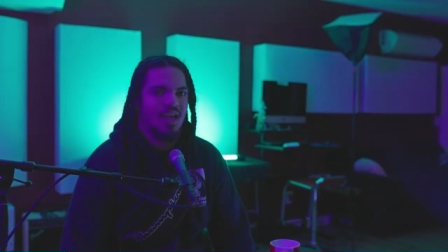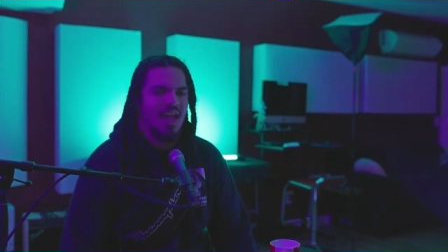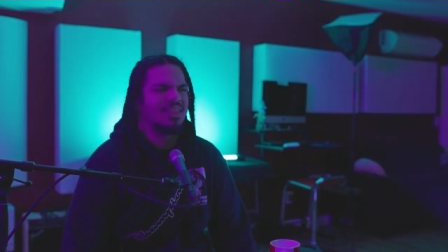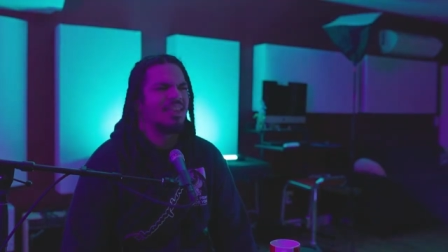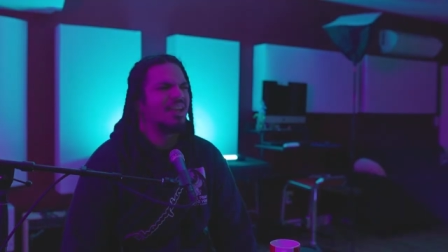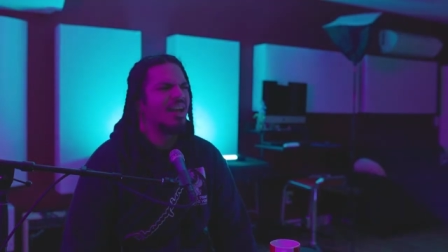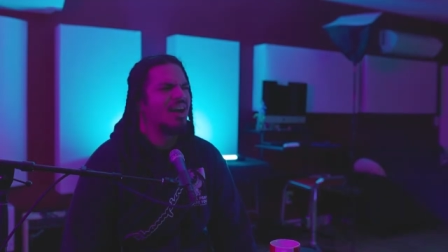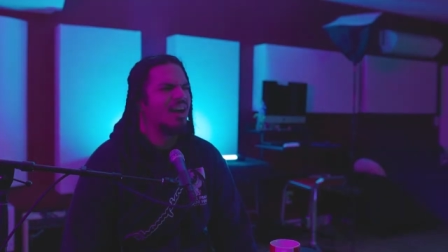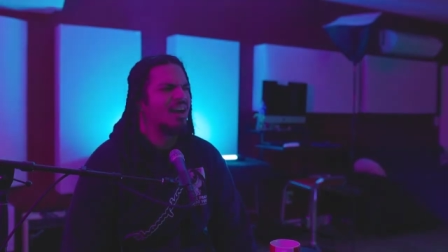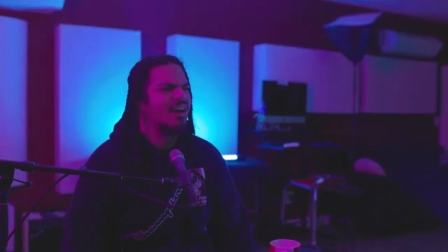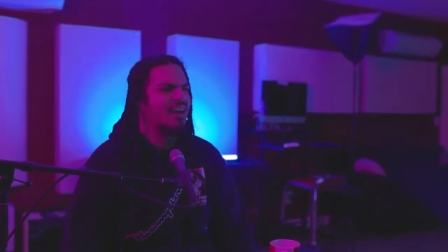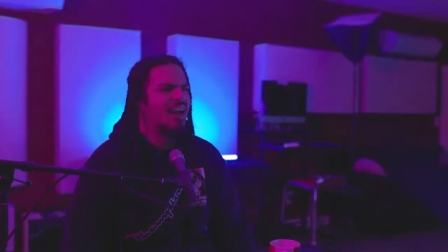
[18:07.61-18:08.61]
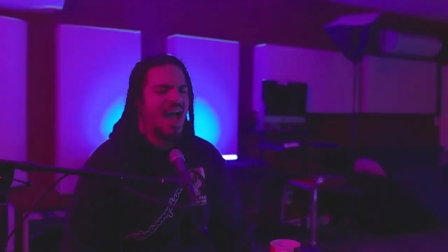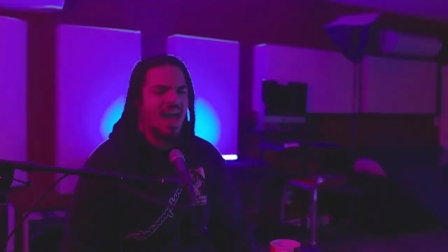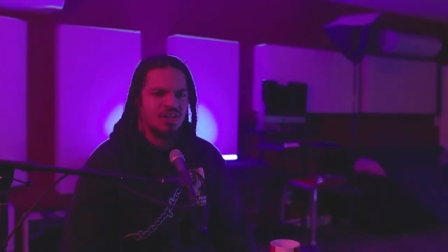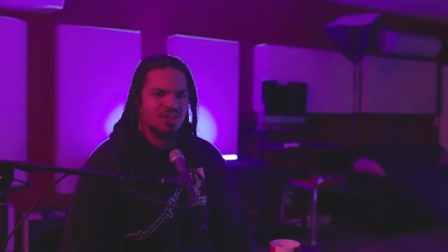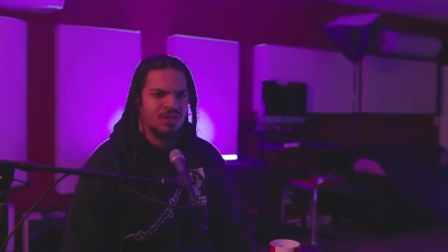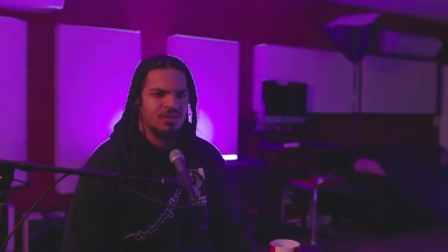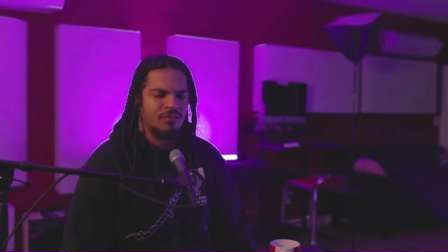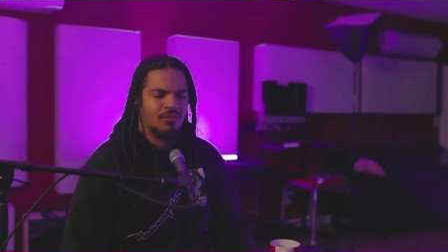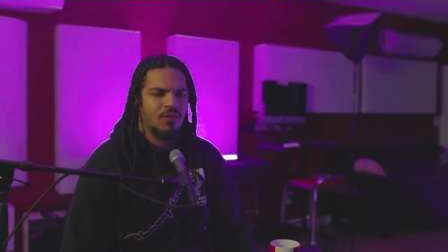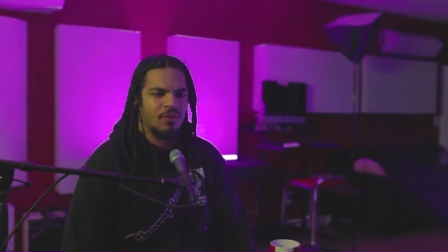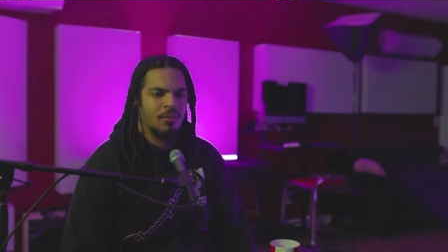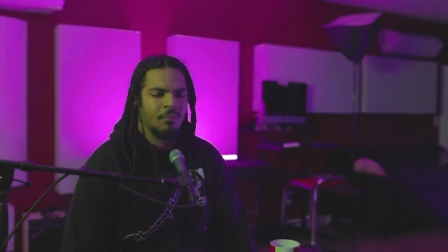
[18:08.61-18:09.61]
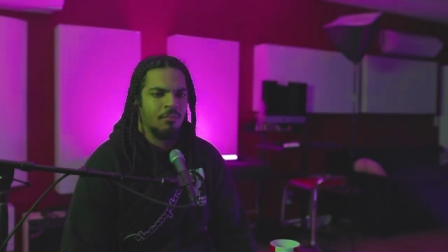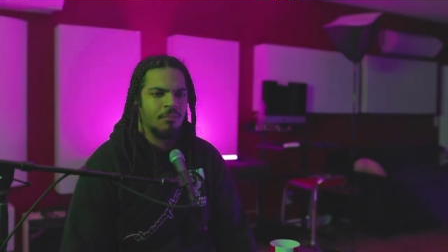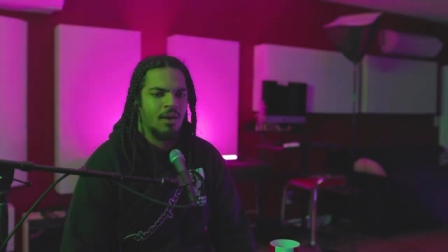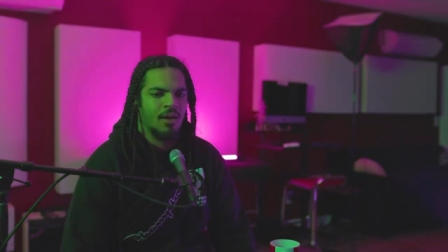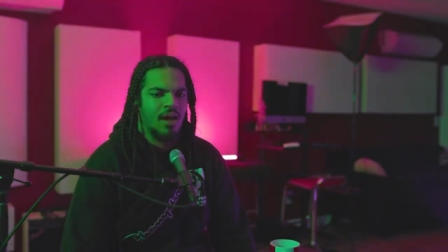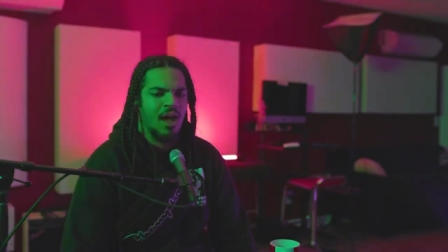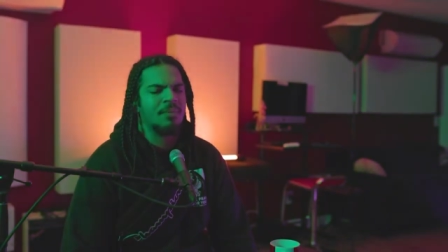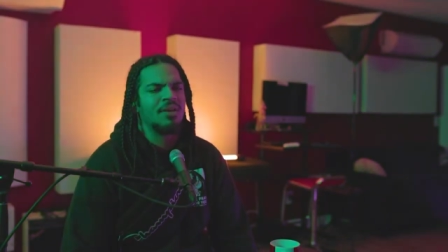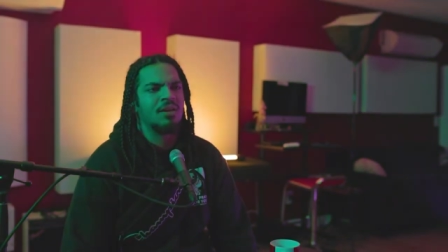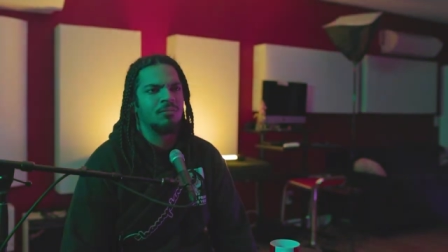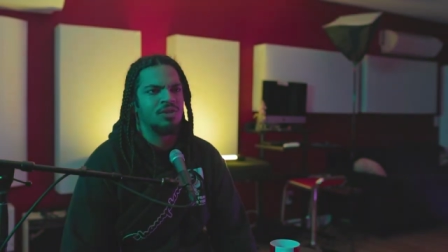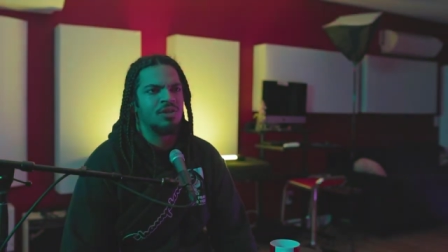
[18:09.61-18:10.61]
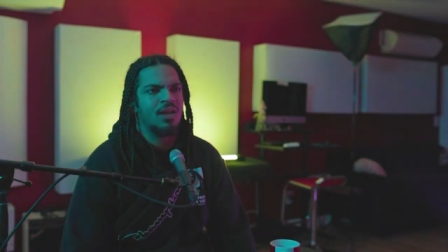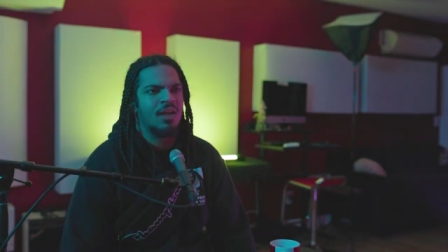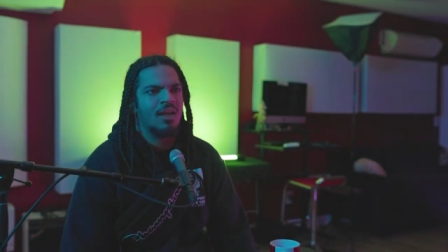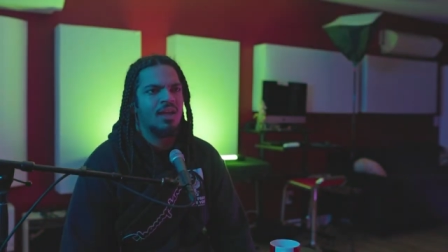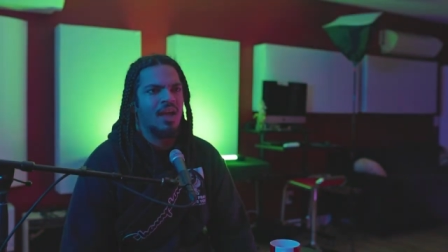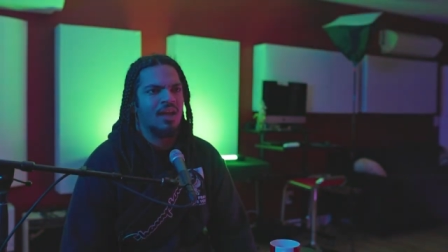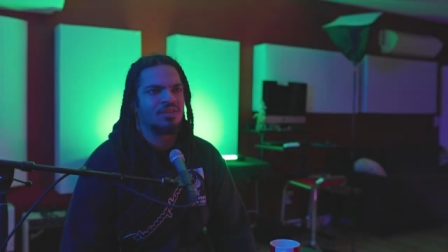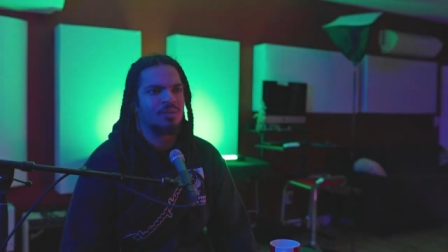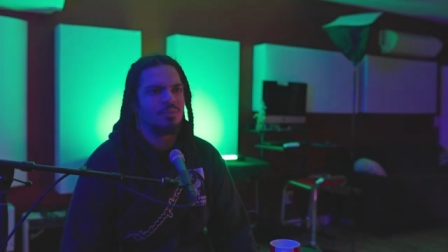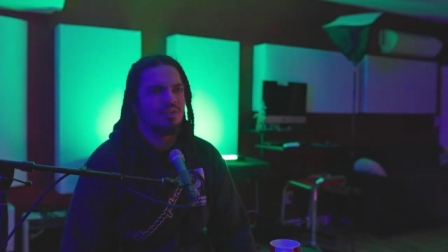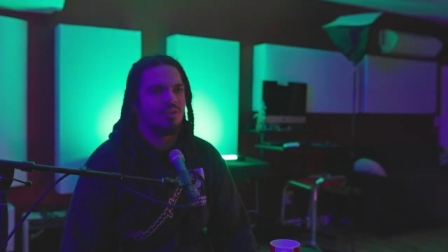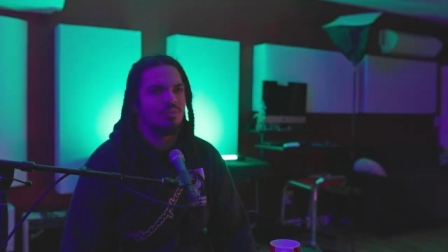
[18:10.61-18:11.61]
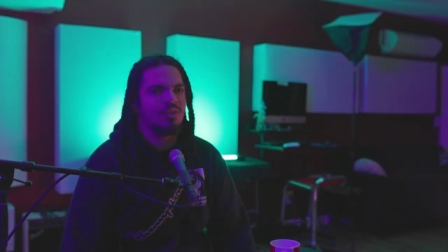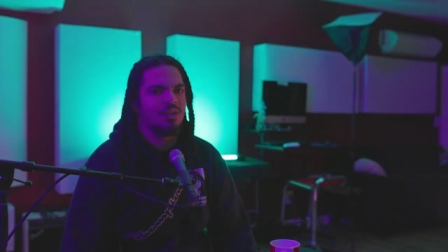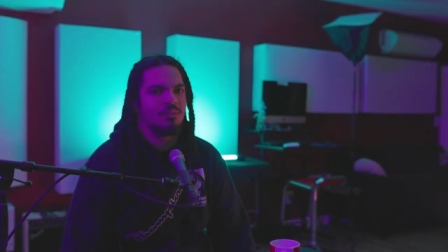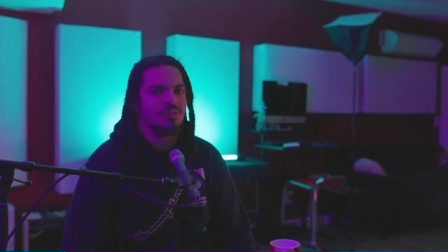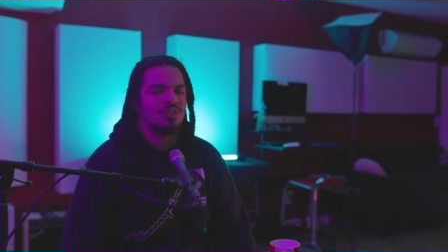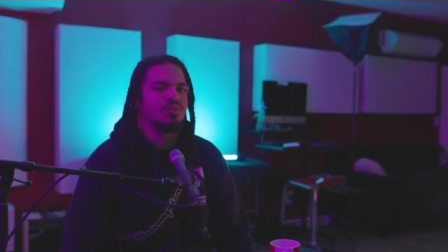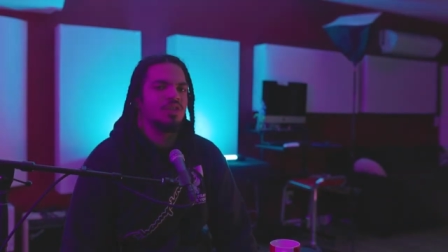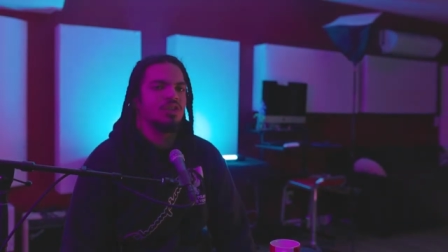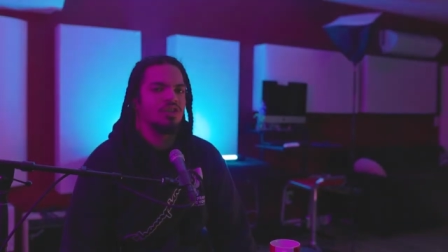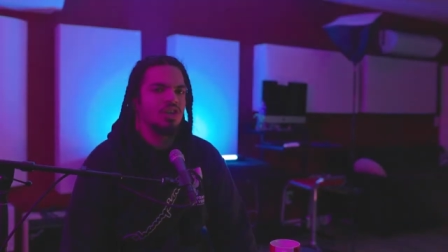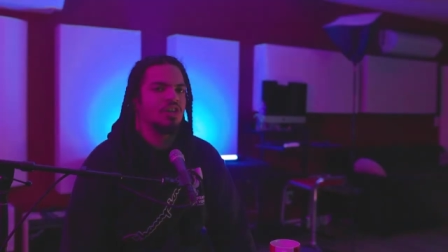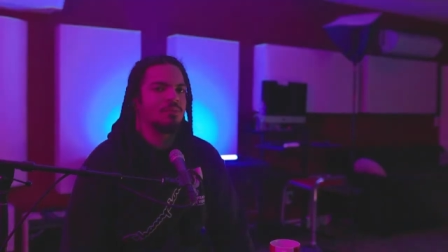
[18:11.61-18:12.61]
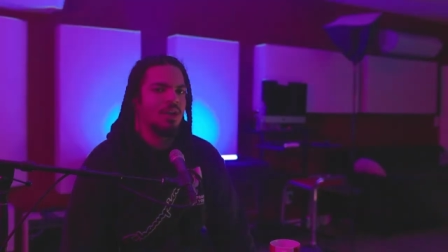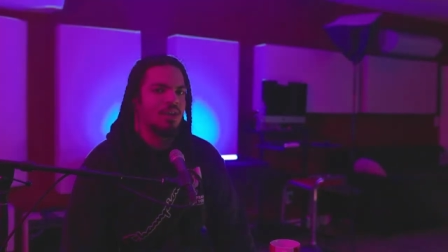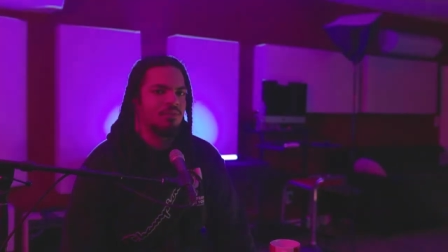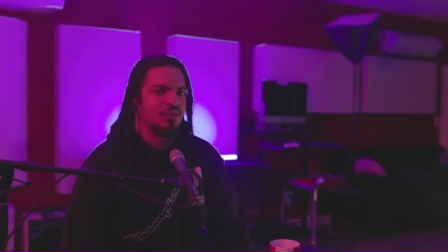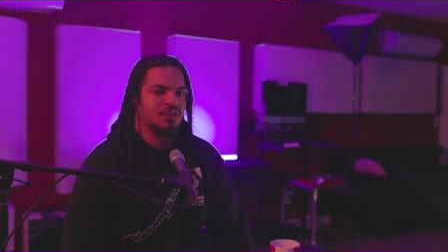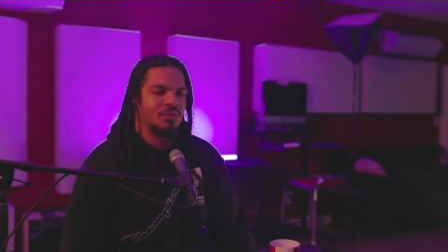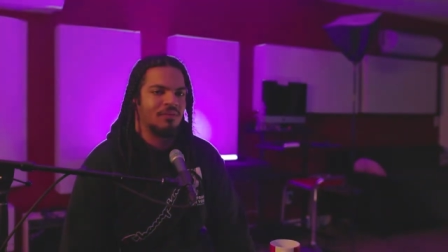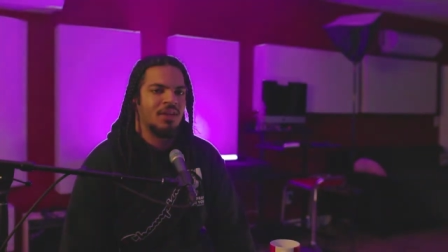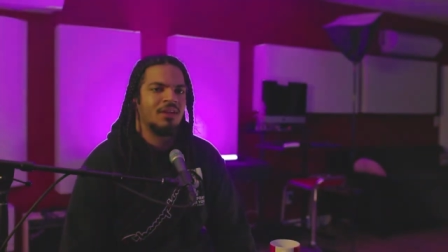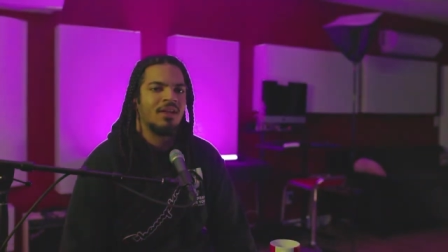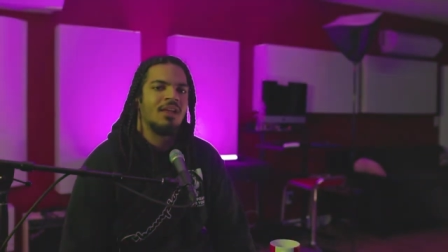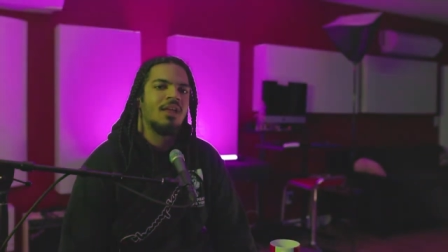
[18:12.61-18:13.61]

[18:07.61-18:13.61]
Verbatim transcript: I think uh, Ashton from uh, IPMG had something okay. to do with them because he was on the judge panel for this event.